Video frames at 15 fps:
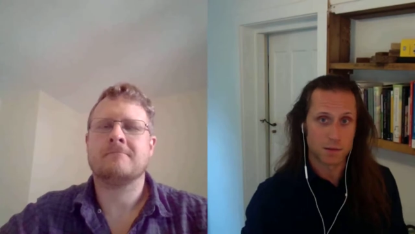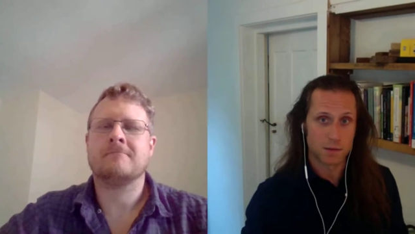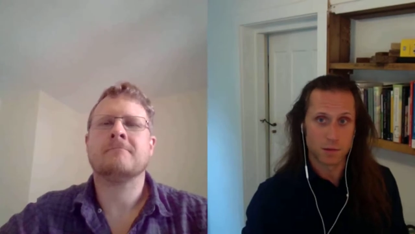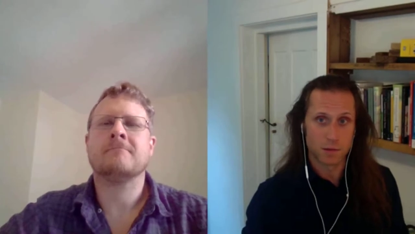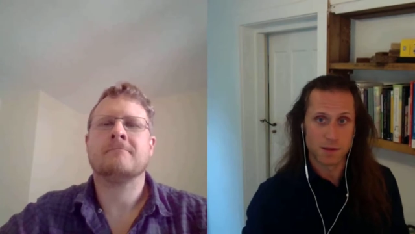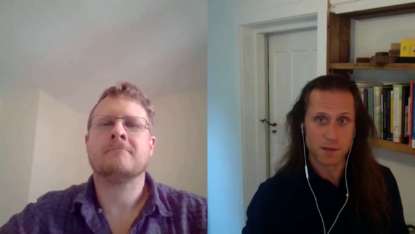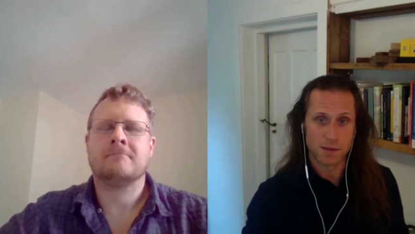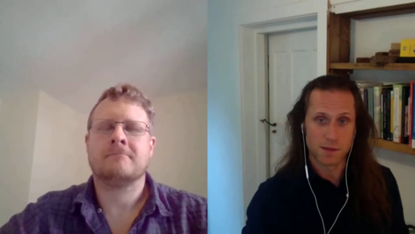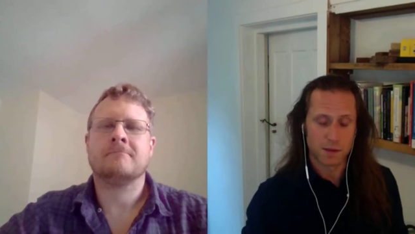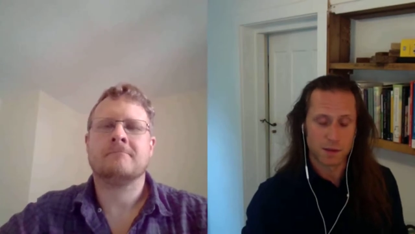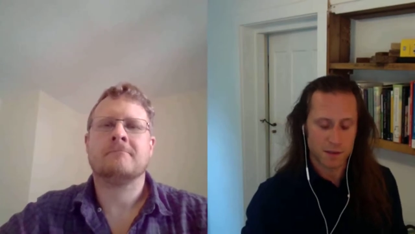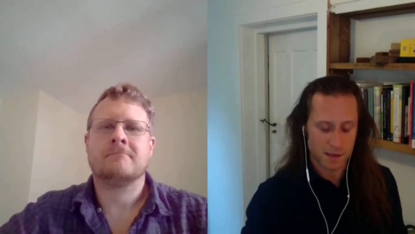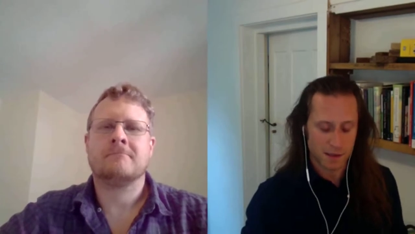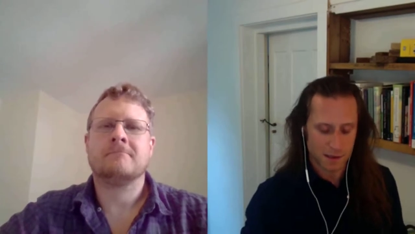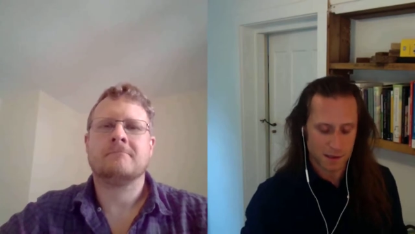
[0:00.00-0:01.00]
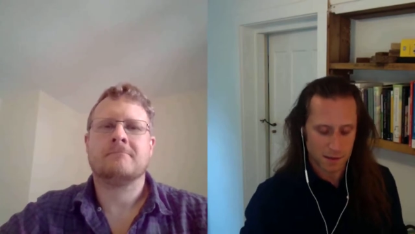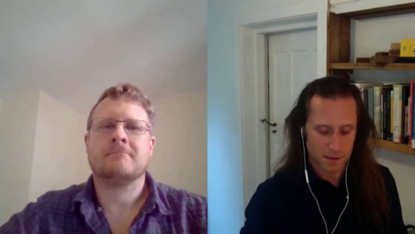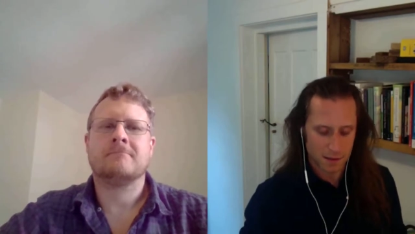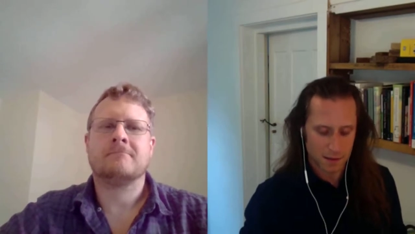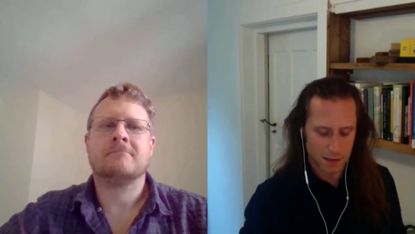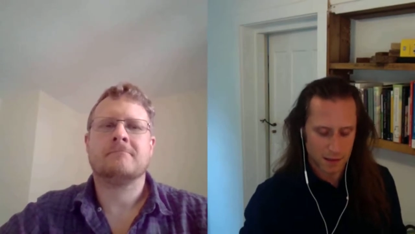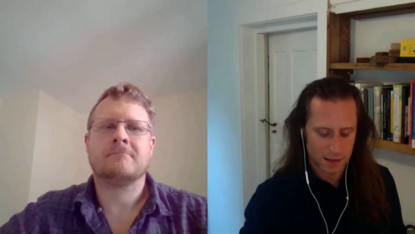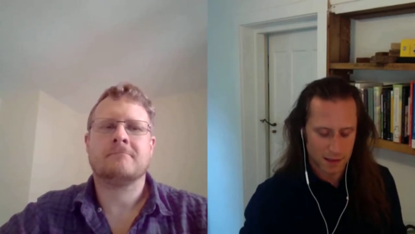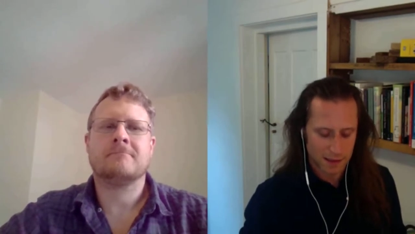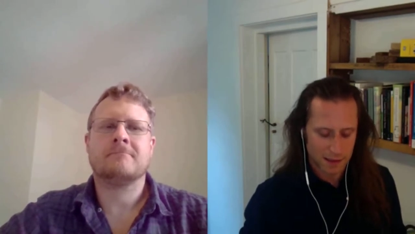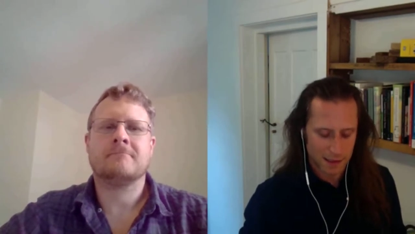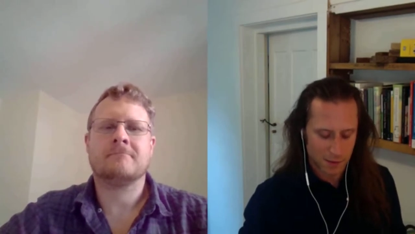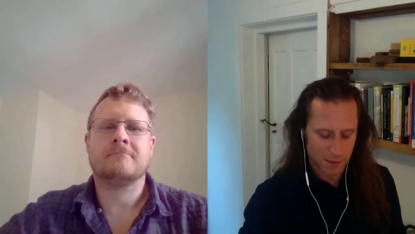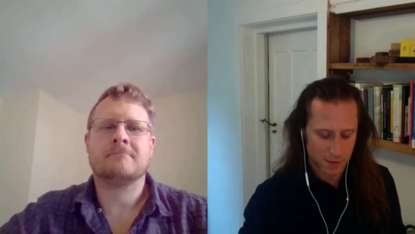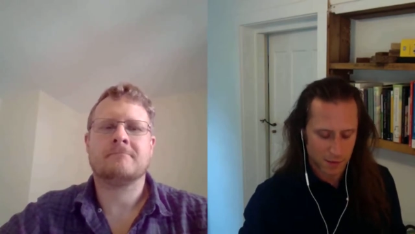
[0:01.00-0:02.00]
Speaker 1: into goods and services and
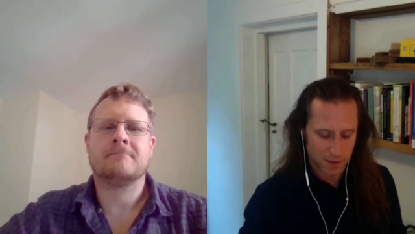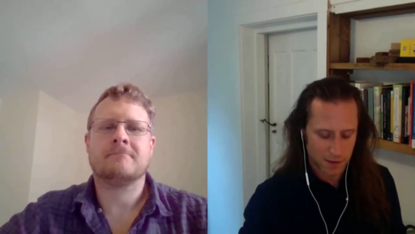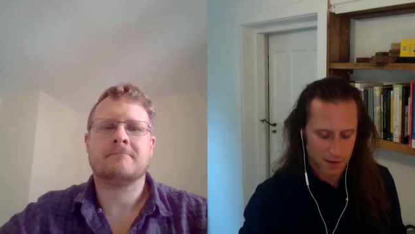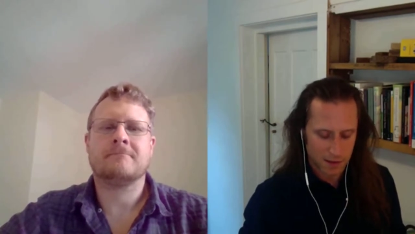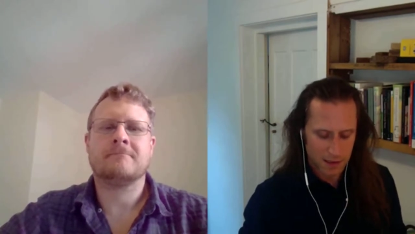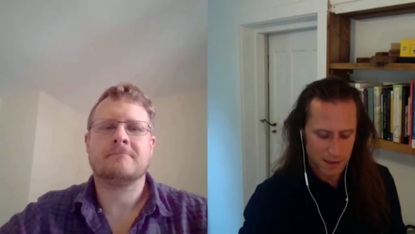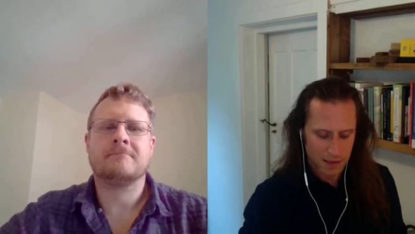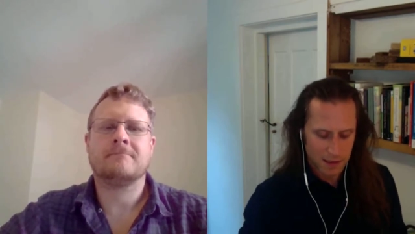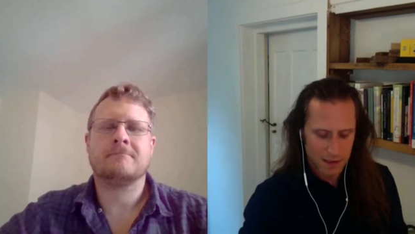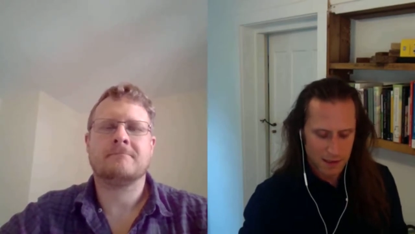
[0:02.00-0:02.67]
and that sort of thing,